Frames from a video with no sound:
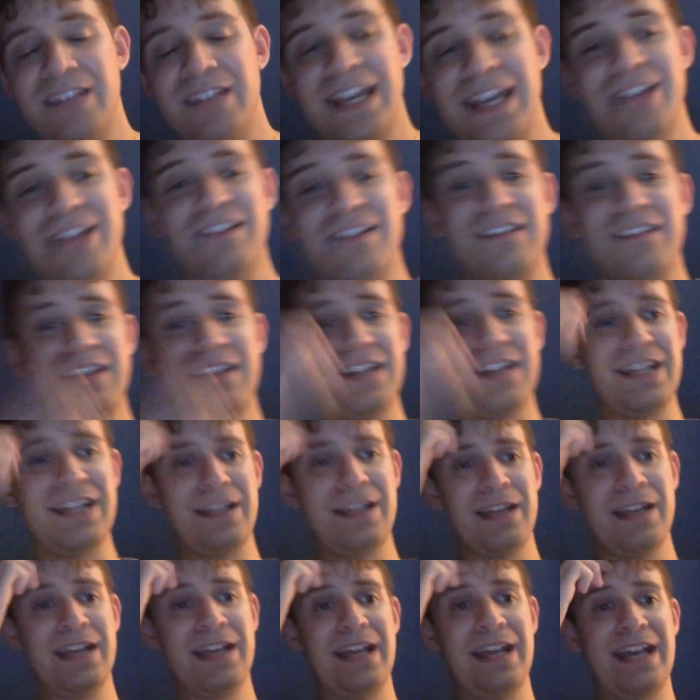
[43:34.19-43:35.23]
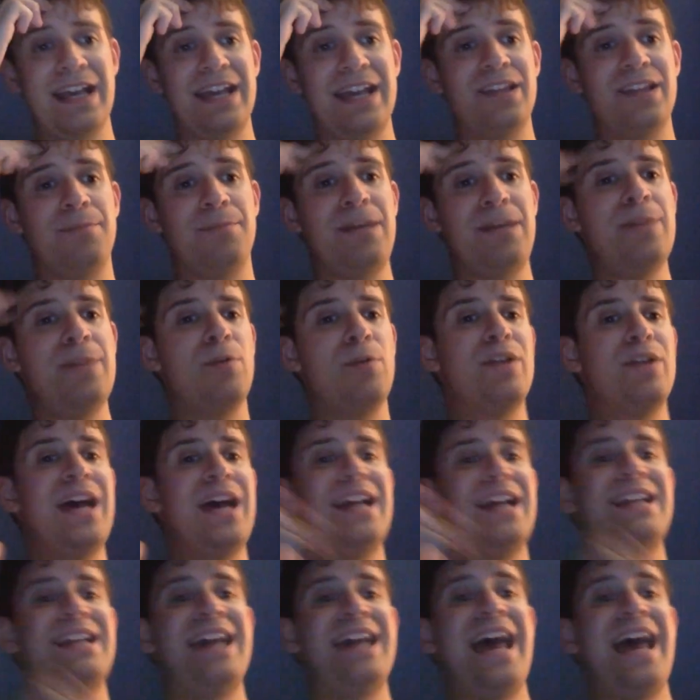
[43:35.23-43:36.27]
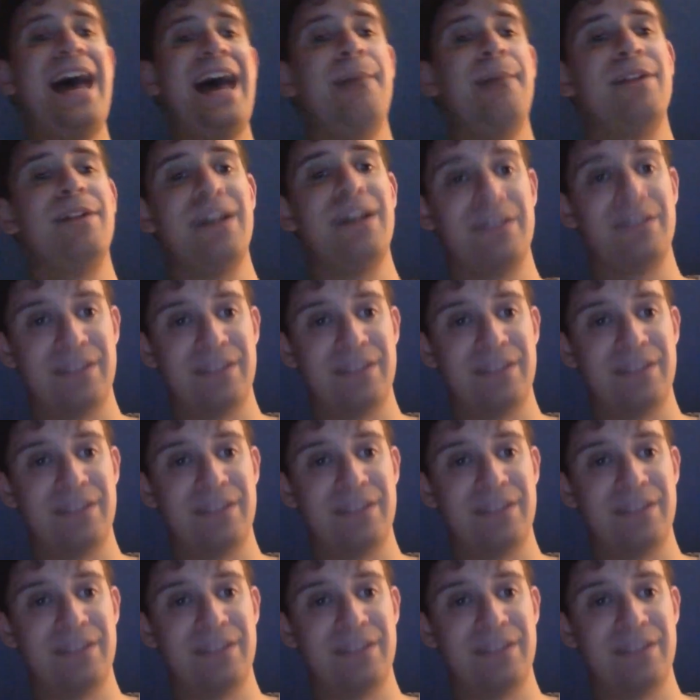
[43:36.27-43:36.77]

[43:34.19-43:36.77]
Kansas City and the people that inhabit it.